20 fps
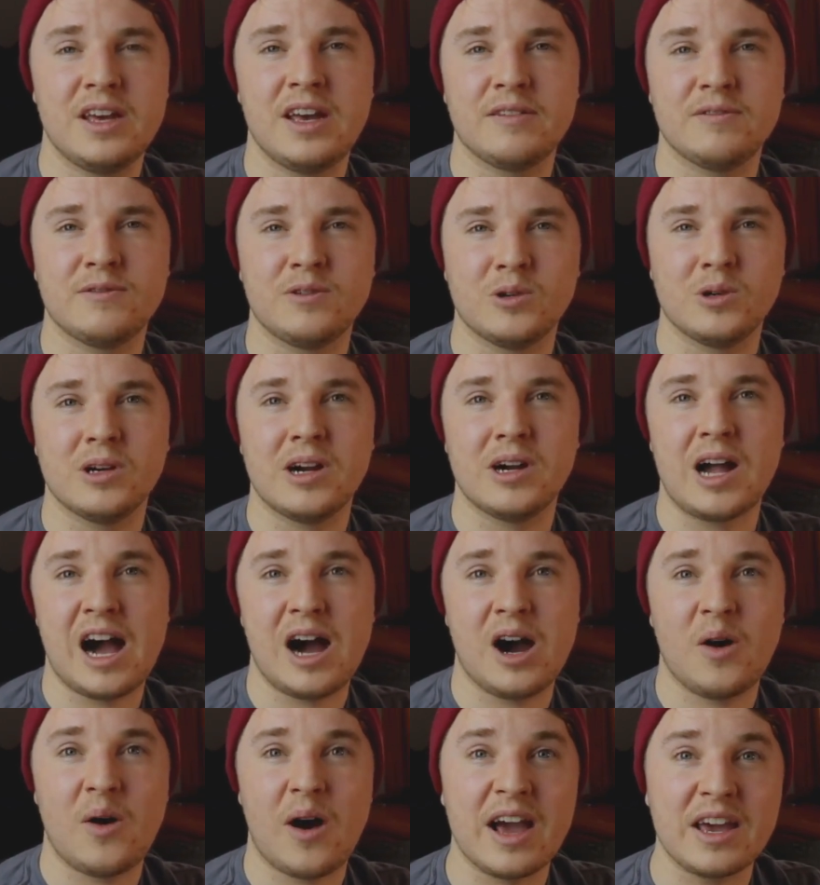for
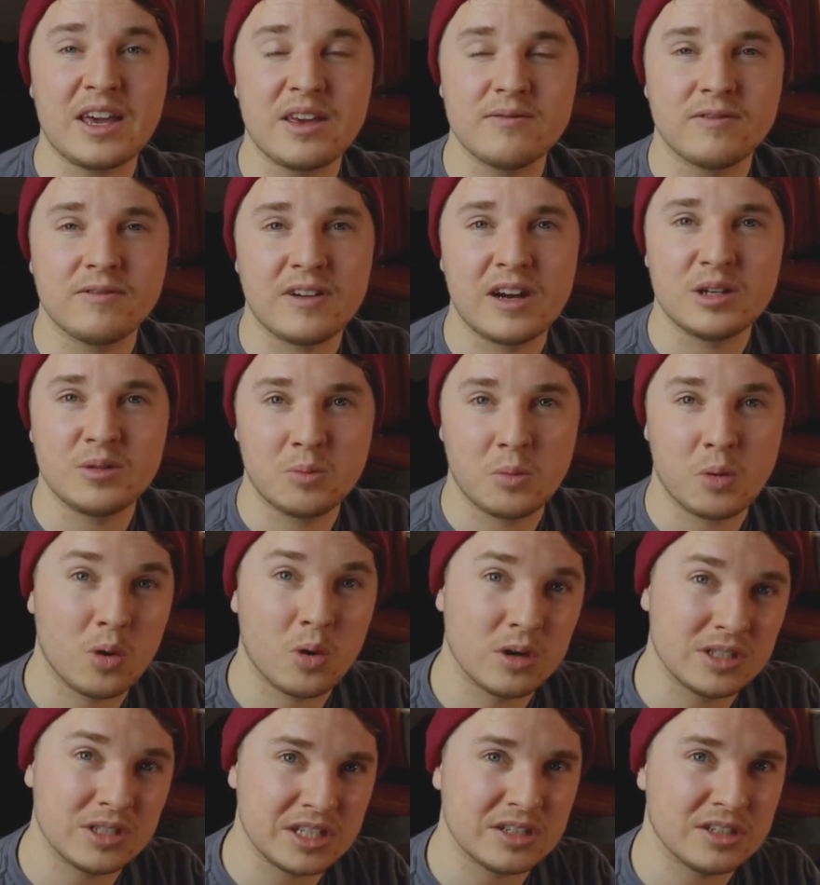how I can find
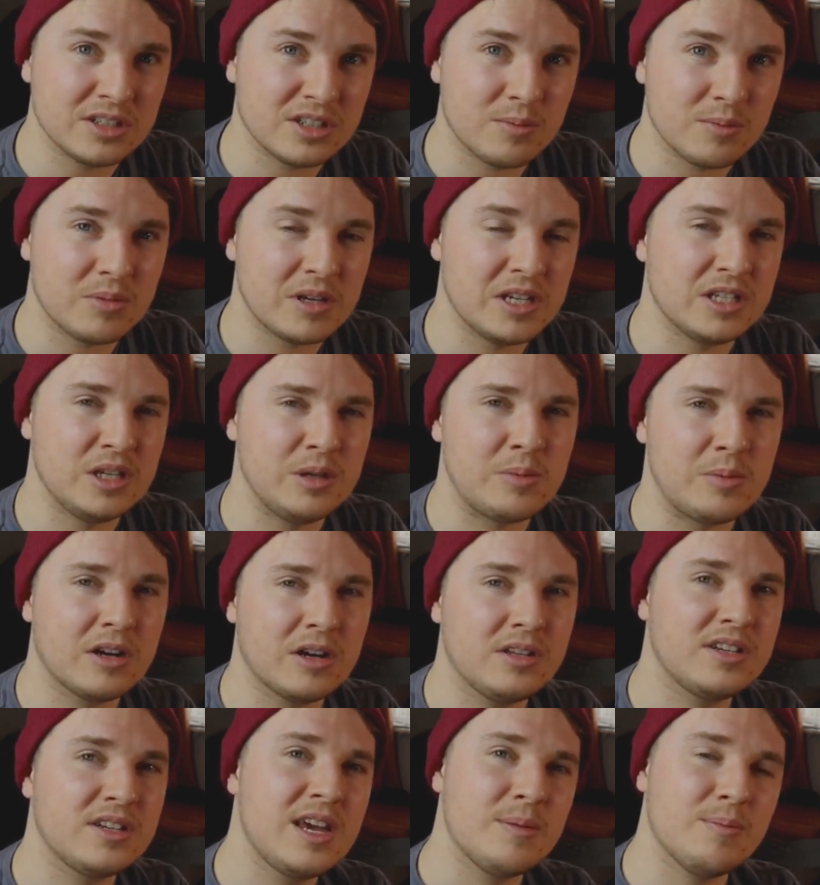more deals on PC
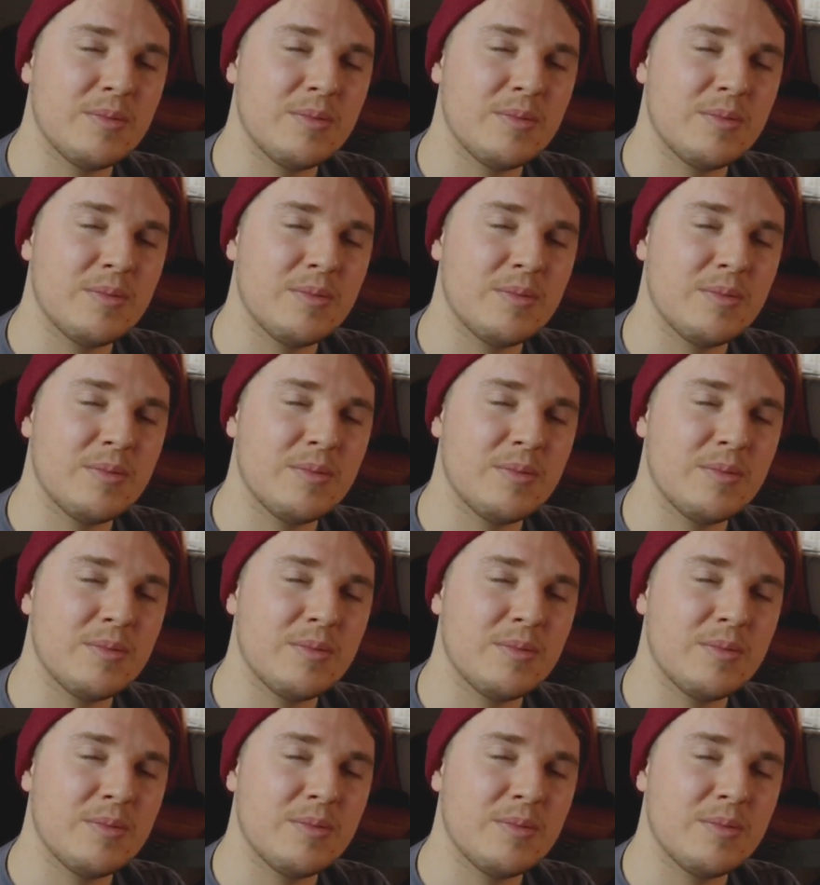parts,